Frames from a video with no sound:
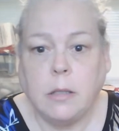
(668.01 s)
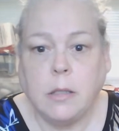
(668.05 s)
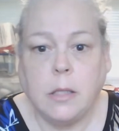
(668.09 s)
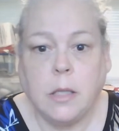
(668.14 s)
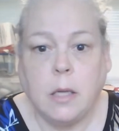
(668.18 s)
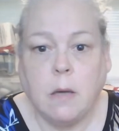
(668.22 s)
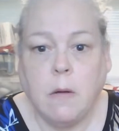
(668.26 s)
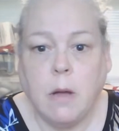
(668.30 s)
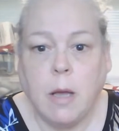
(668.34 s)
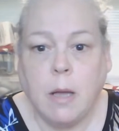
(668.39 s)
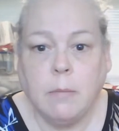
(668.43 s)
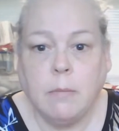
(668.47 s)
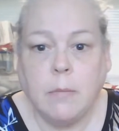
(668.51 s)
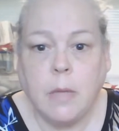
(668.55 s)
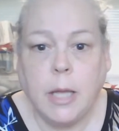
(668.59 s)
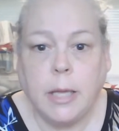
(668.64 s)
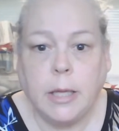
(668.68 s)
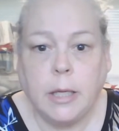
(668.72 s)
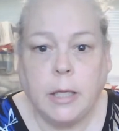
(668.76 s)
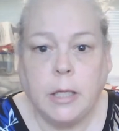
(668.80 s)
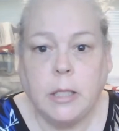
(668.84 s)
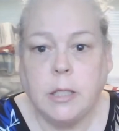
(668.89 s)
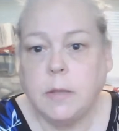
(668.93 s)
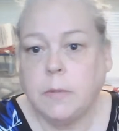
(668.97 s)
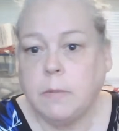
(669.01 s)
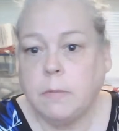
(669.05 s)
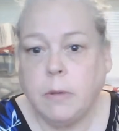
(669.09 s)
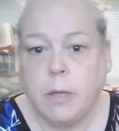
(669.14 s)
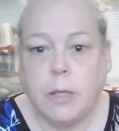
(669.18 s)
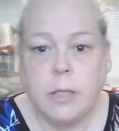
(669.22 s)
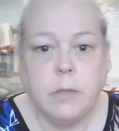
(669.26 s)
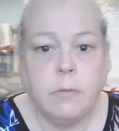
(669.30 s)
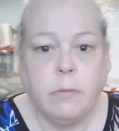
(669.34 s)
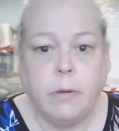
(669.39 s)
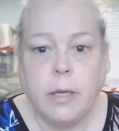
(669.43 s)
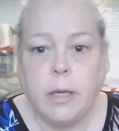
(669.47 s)
So I'm like each
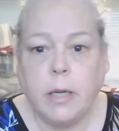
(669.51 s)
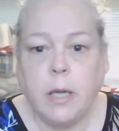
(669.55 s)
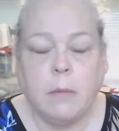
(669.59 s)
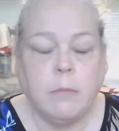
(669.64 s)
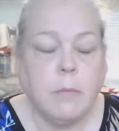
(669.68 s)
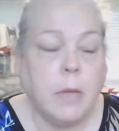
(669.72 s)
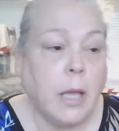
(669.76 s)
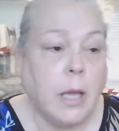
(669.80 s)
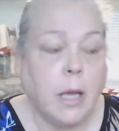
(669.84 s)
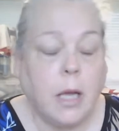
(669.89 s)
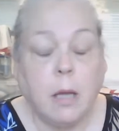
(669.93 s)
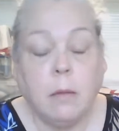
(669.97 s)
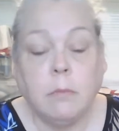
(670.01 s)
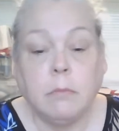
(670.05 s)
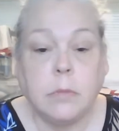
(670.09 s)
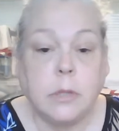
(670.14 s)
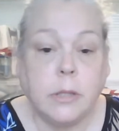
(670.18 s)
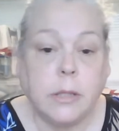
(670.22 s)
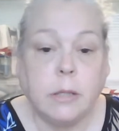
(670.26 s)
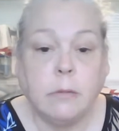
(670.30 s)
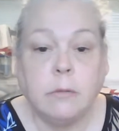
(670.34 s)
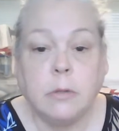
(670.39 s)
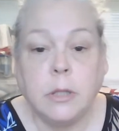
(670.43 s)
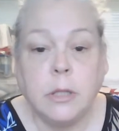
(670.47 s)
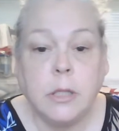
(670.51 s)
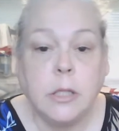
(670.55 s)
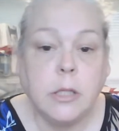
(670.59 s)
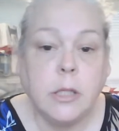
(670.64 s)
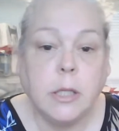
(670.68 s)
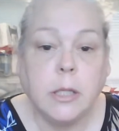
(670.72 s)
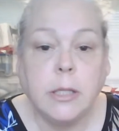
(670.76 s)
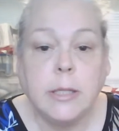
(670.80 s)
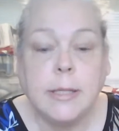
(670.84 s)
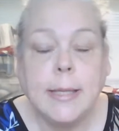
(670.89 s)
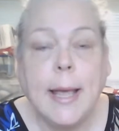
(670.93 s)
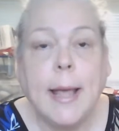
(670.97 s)
each week I'm like I'm sewing these
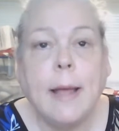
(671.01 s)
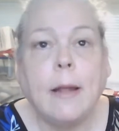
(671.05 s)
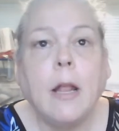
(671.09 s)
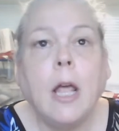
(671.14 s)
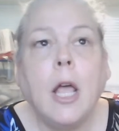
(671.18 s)
things out.